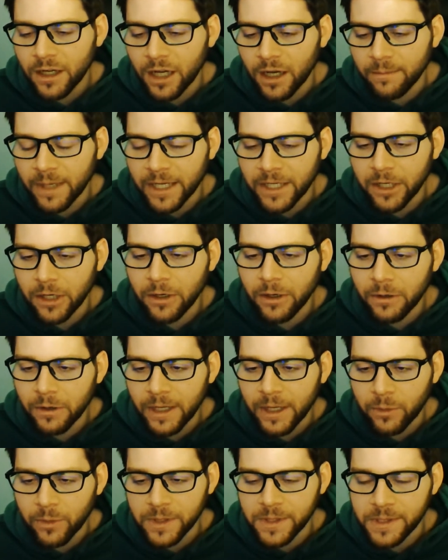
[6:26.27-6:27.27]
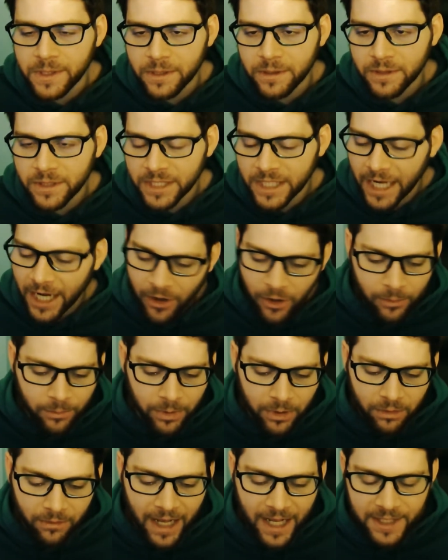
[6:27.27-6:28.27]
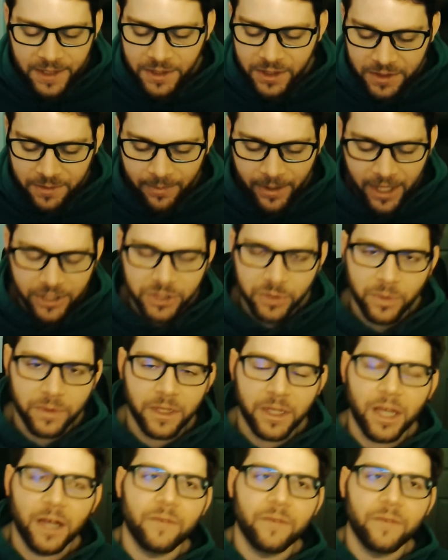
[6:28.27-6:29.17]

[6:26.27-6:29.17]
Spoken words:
I know it was terrible last expansion with the